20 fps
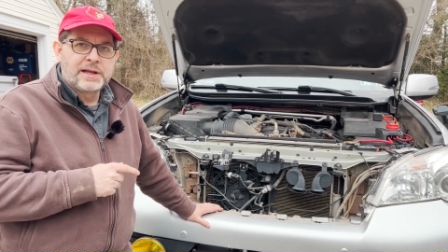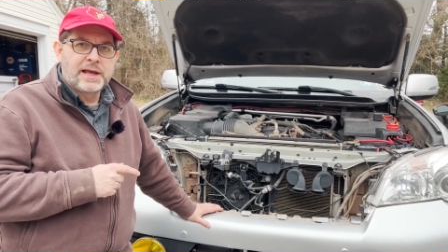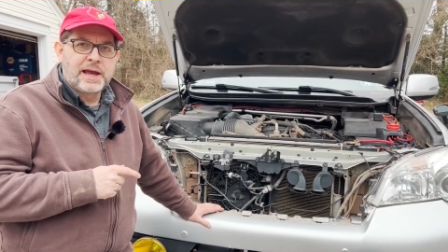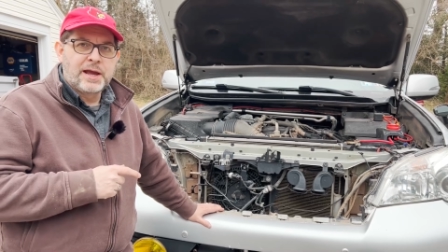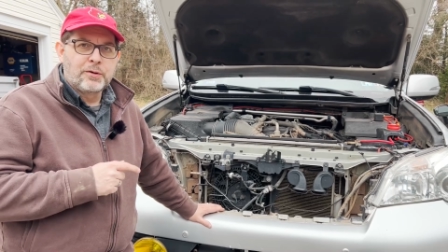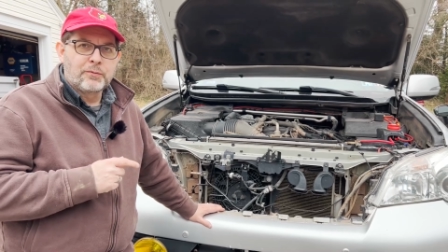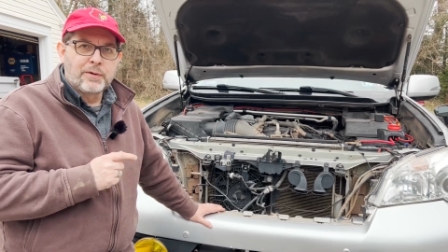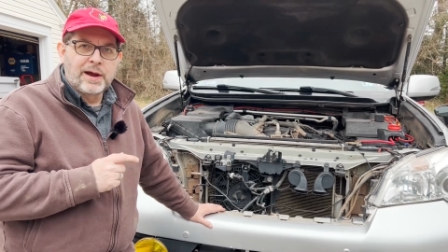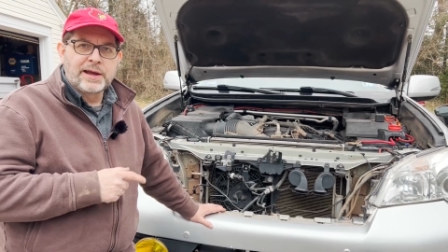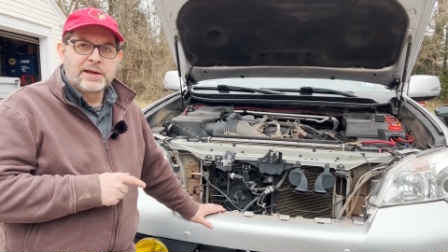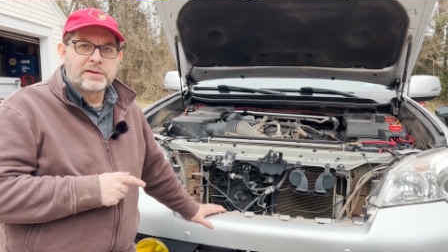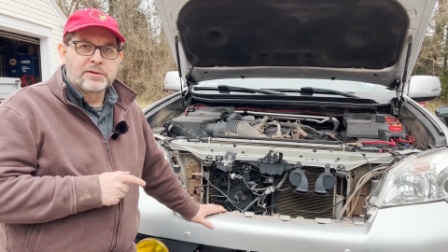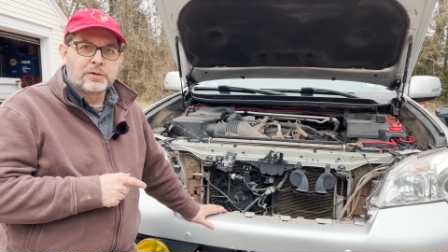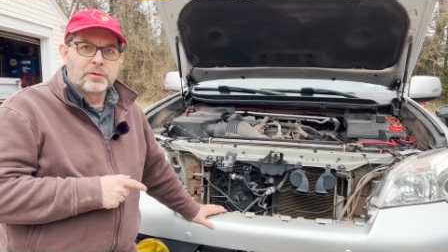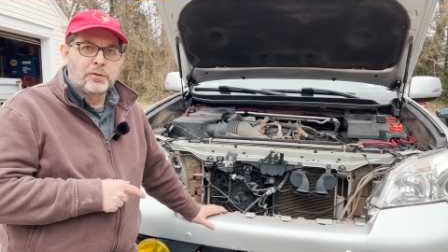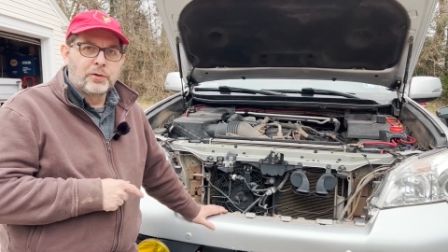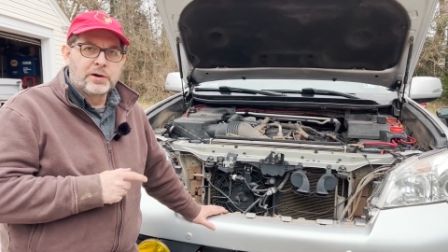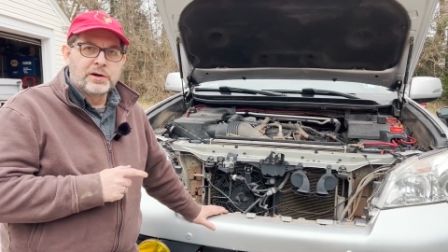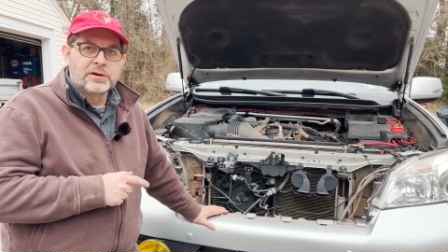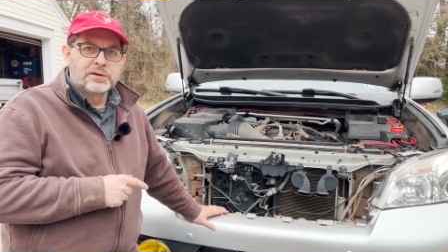a
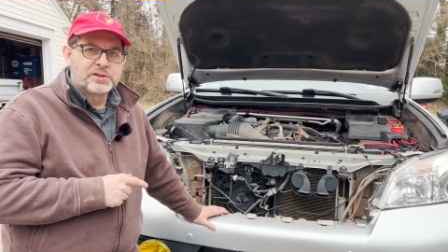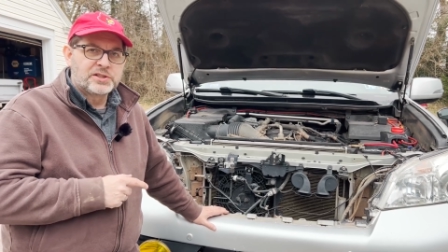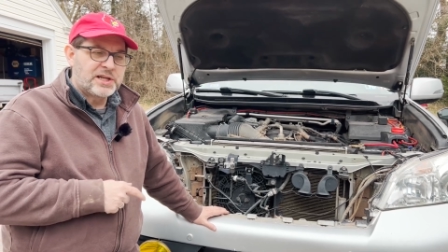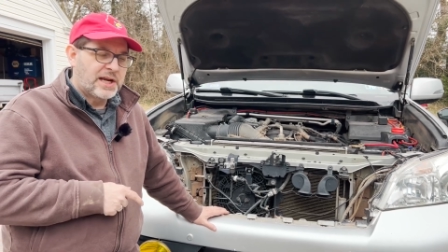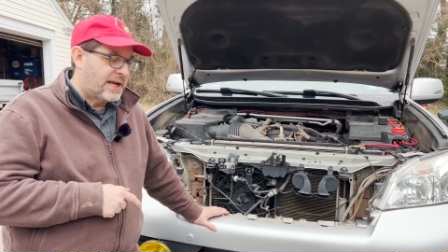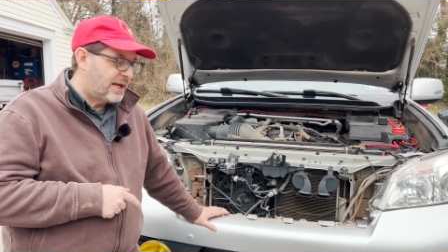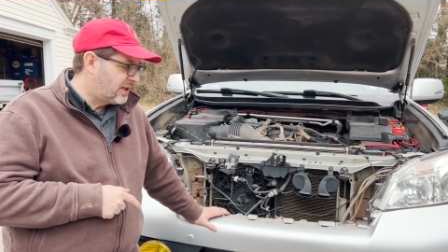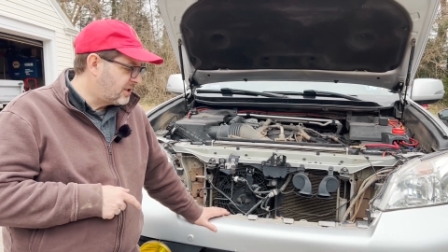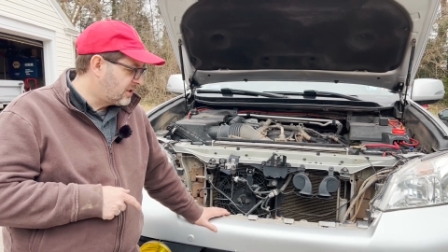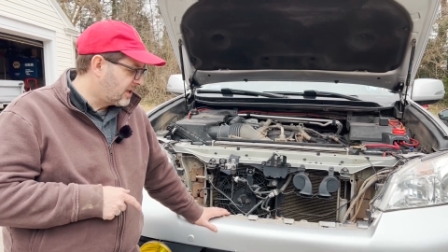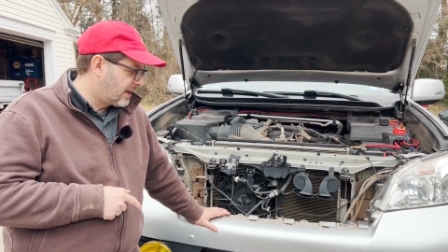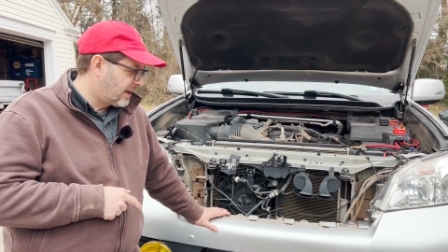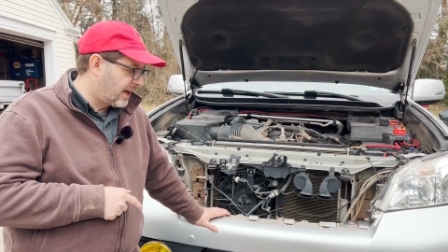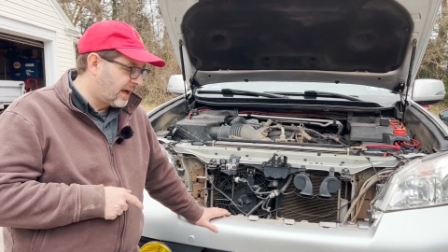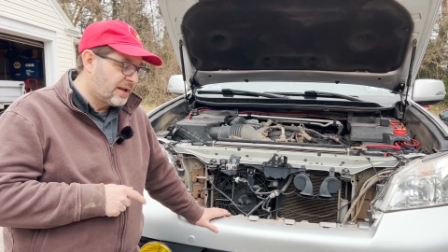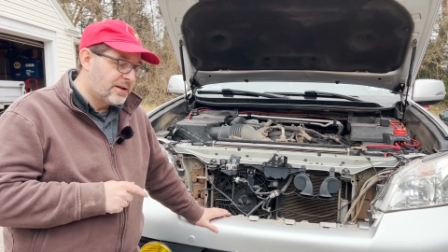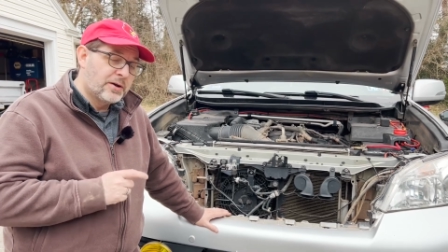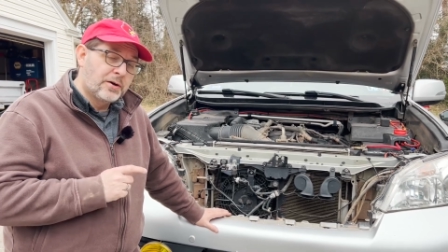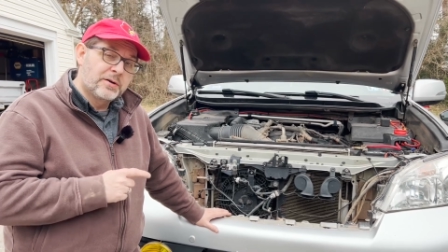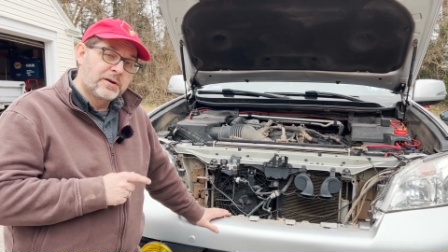regular oil change and
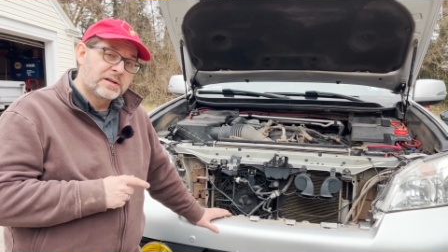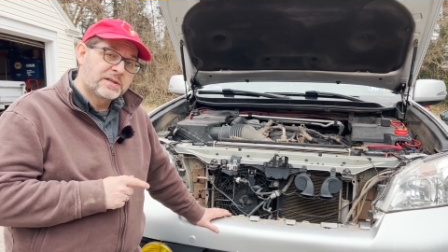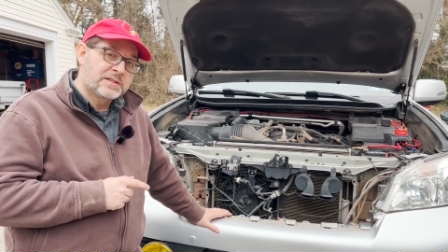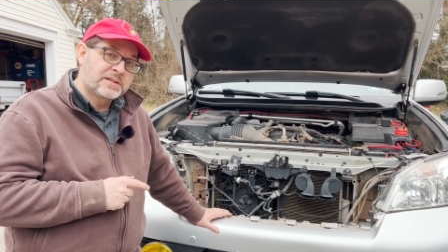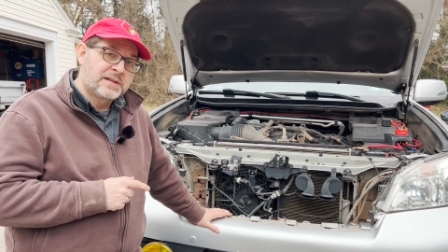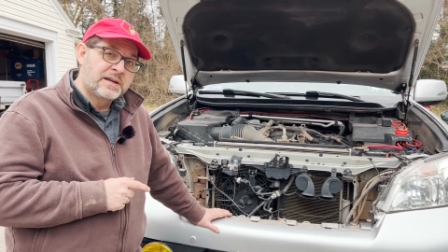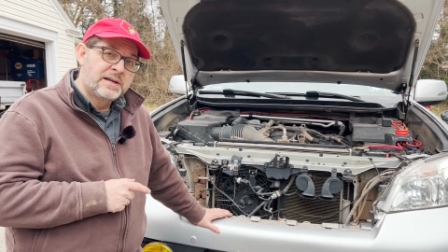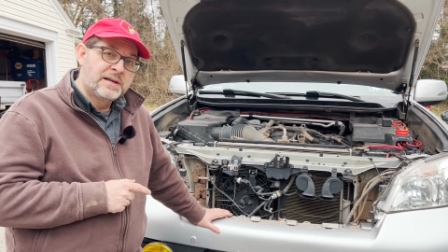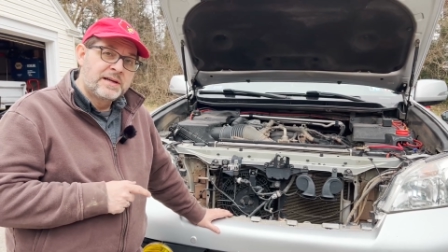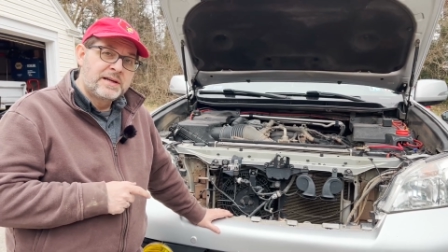I noticed